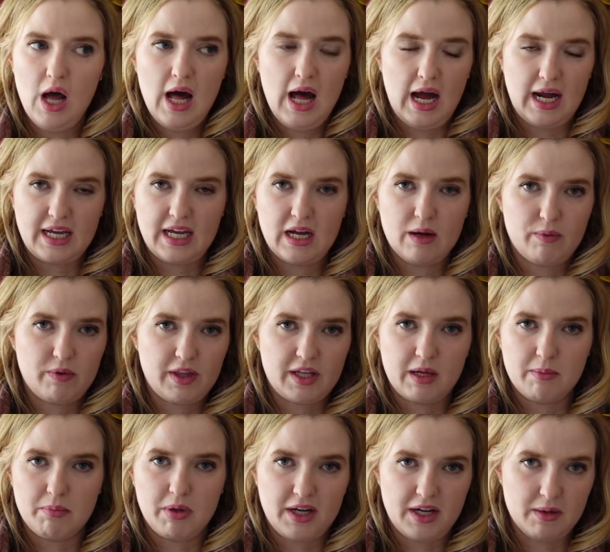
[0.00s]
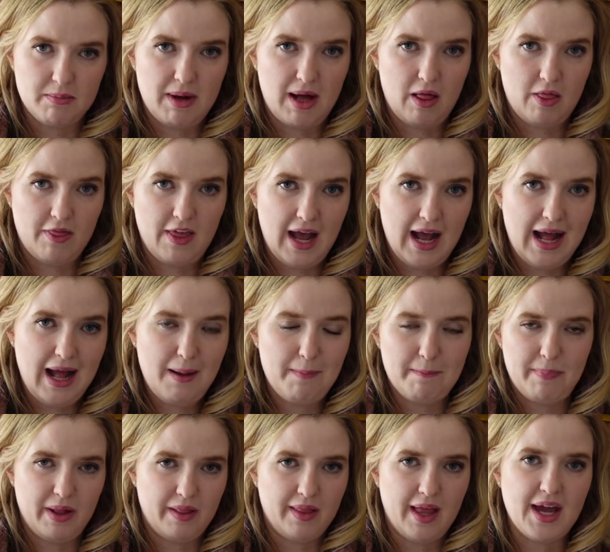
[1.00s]
I can't really complain about that,
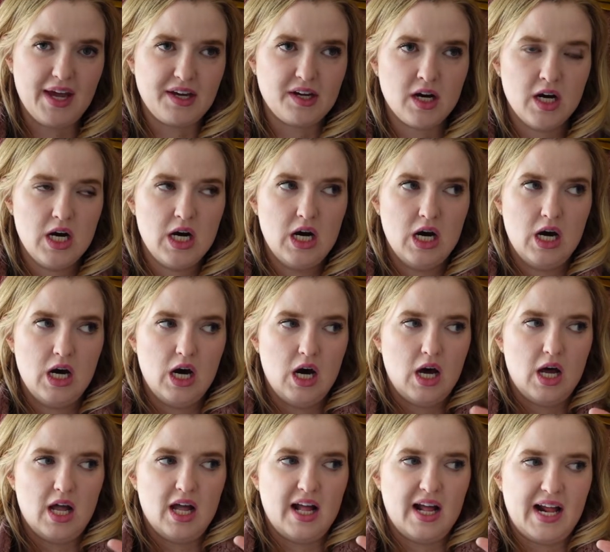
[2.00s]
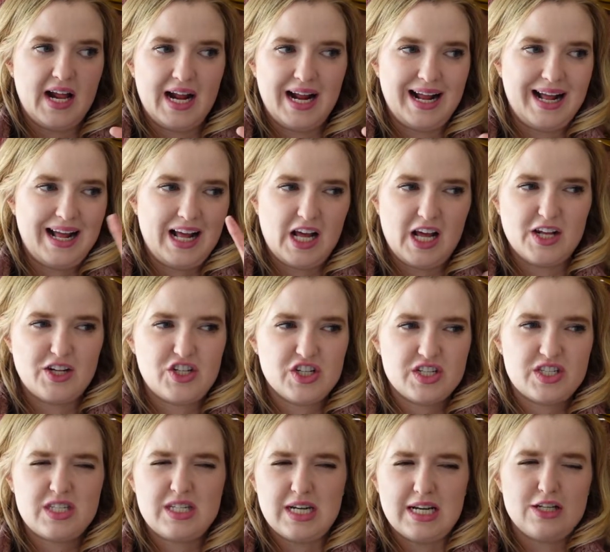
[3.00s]
but like
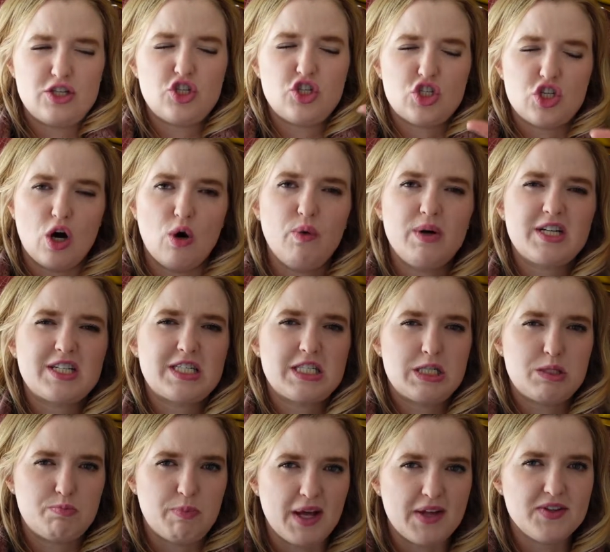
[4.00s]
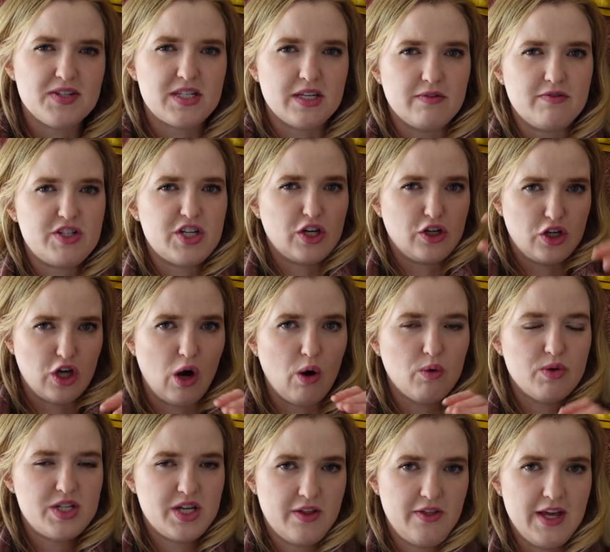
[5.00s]
it's so expensive to go
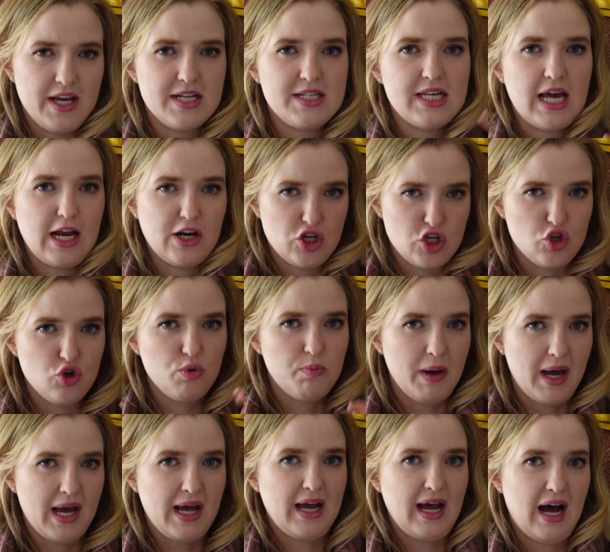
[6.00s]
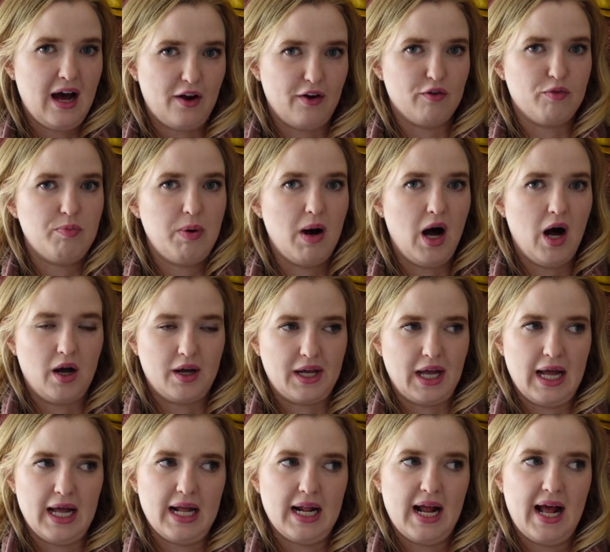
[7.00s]
to this and you pay out of
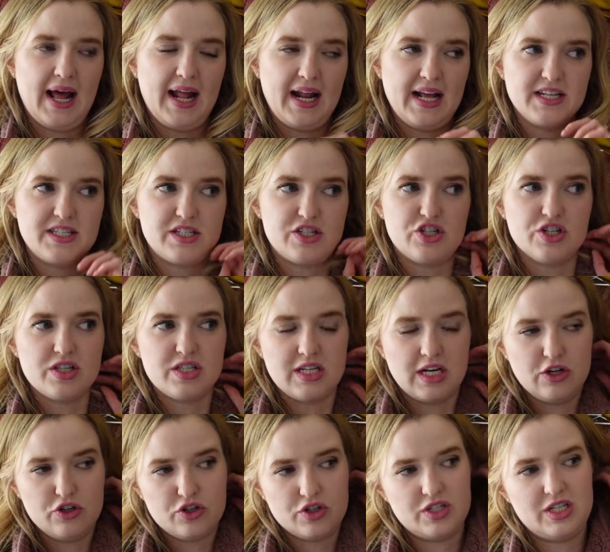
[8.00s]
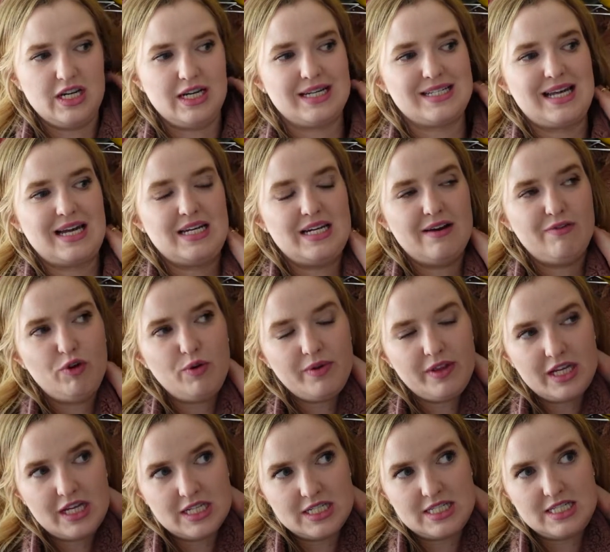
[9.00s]
pocket. And it's just interesting because I never
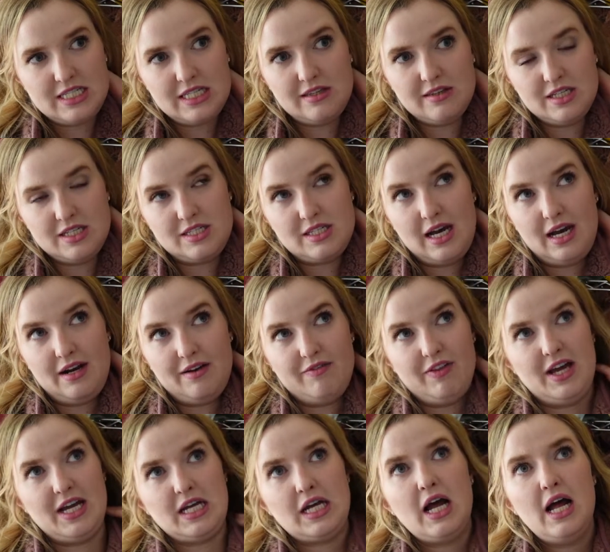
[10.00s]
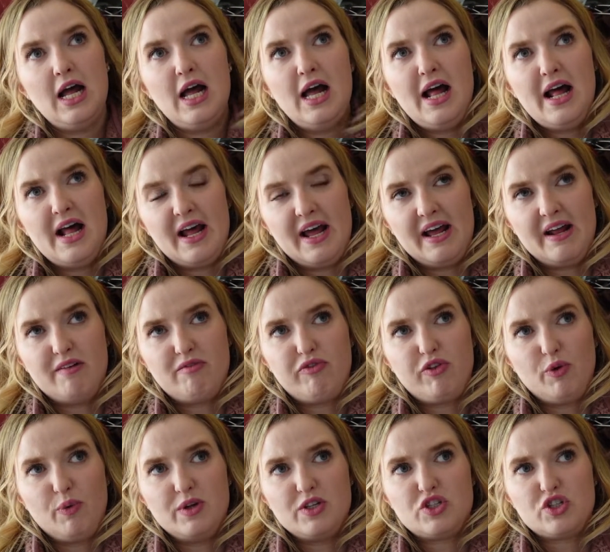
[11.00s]
really had seen this side of like
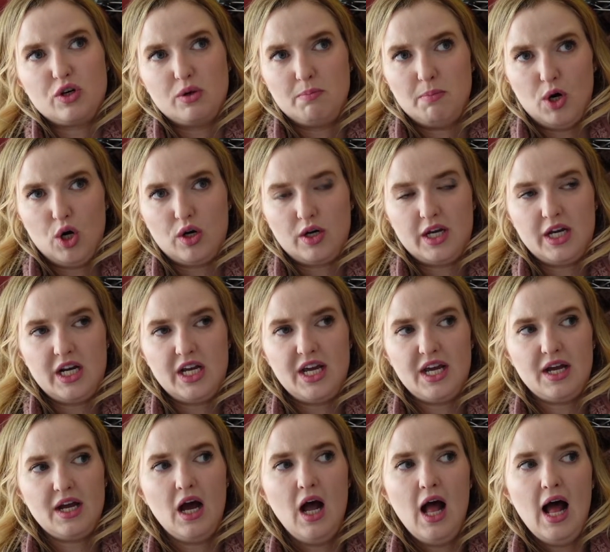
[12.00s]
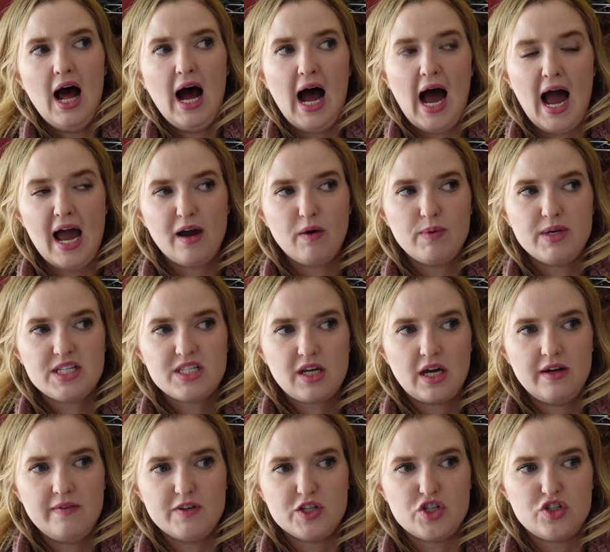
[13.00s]
influencer marketing. I always
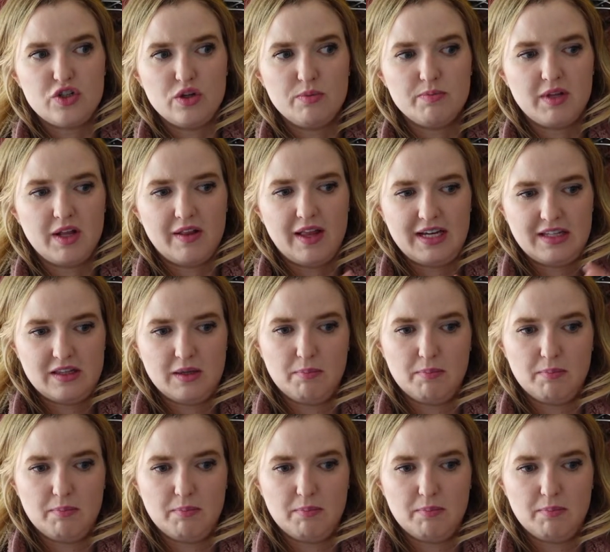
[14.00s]
kind of assumed that like the